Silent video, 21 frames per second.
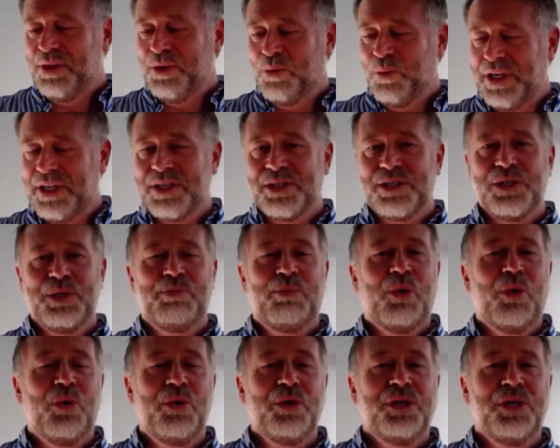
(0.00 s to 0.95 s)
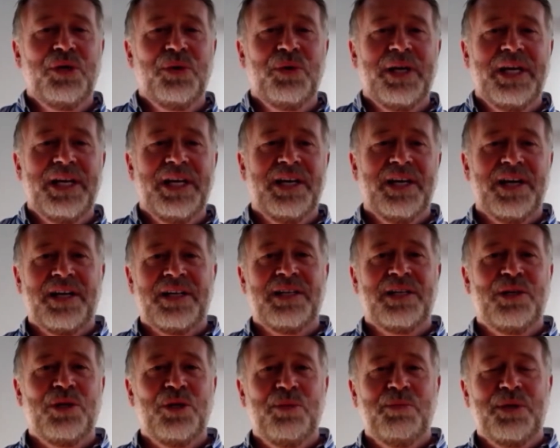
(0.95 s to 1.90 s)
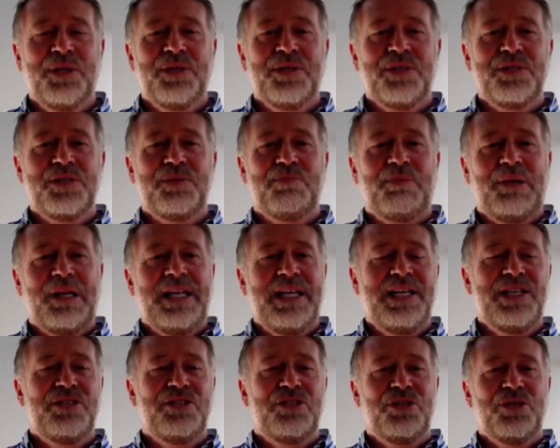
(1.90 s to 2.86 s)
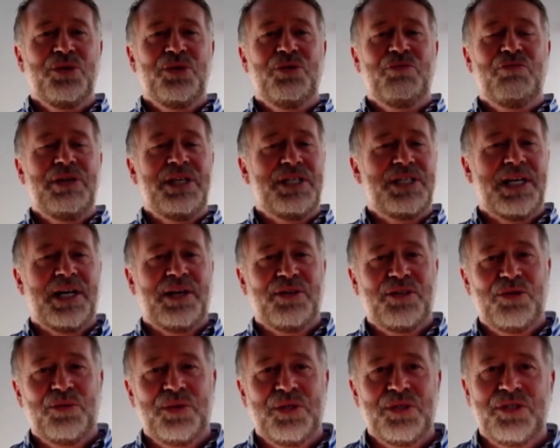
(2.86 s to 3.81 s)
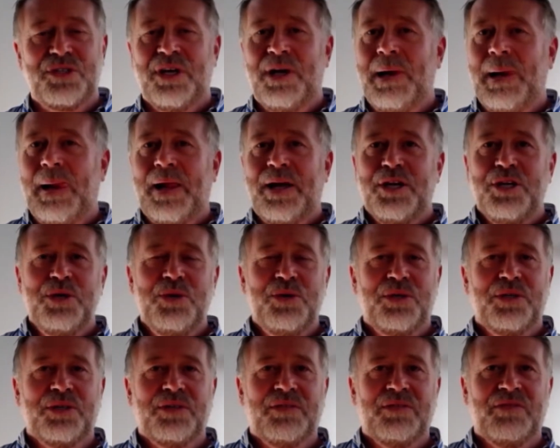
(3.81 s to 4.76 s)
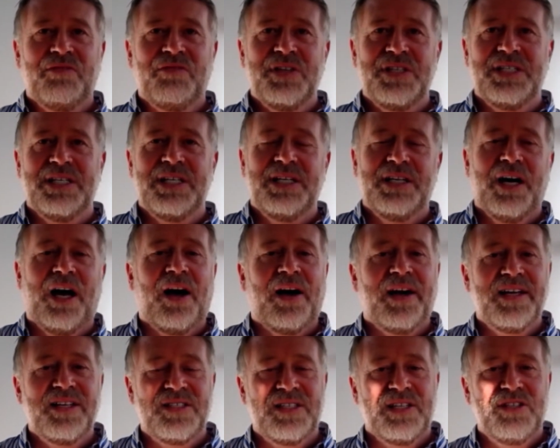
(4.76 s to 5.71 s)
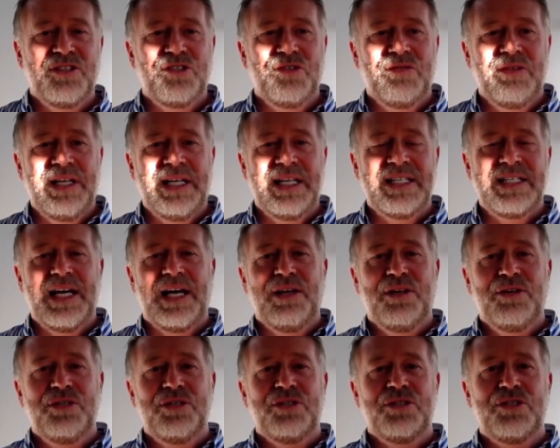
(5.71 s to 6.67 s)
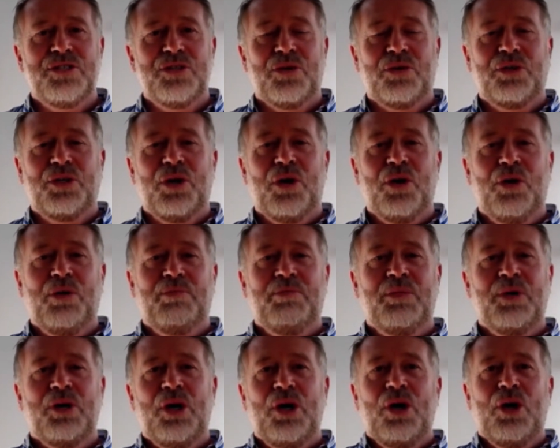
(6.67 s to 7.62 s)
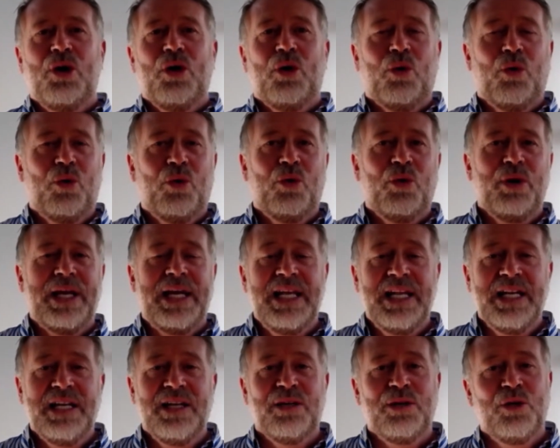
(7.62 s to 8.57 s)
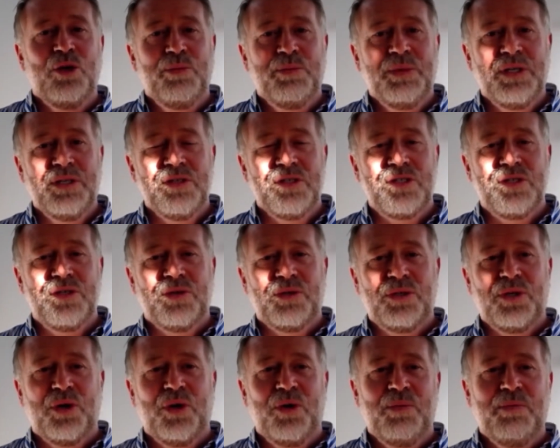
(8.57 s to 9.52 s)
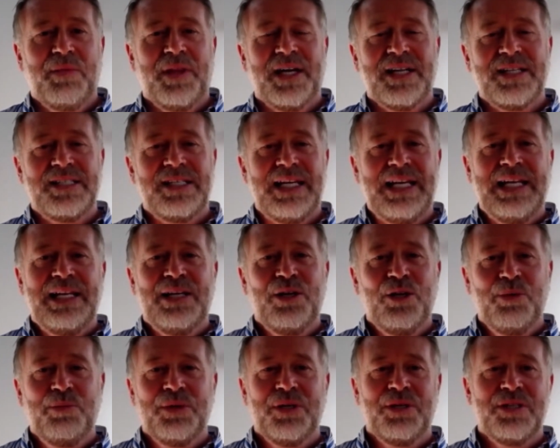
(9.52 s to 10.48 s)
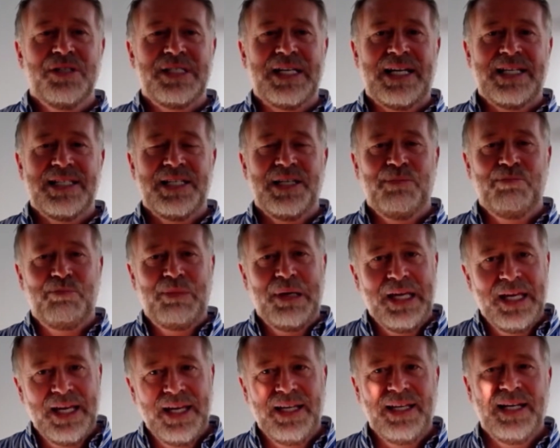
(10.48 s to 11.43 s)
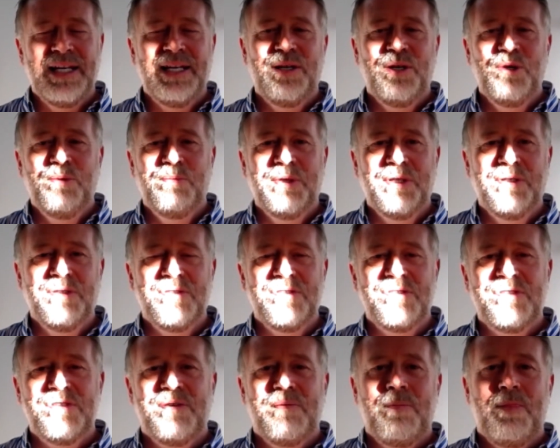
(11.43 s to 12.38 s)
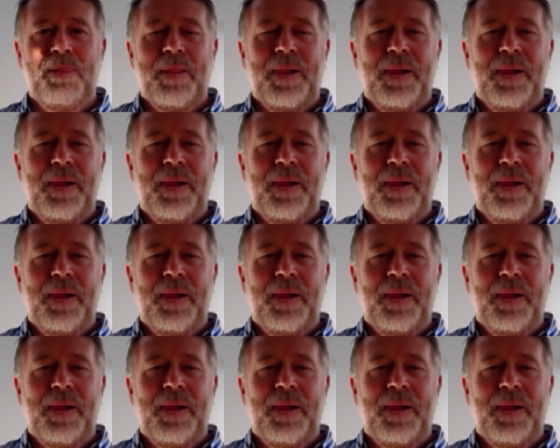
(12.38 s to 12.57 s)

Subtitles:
that we can support you here at Luminance, please do reach out to us. You can visit highsensoryintelligence.com or inluminance.com. That's in luminance as in being in luminance.